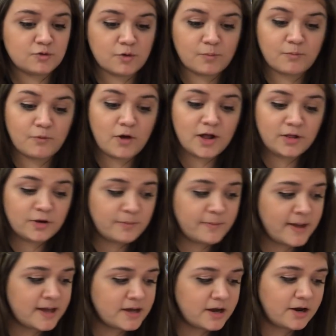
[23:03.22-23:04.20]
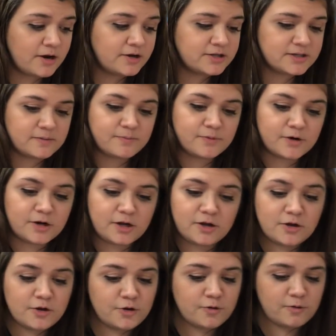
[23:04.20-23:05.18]
or Boilermakers at
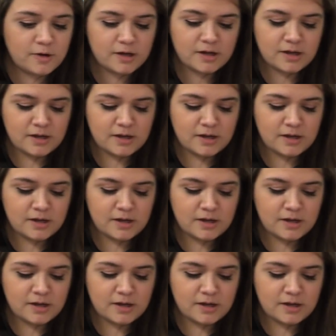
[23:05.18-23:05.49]
Purdue.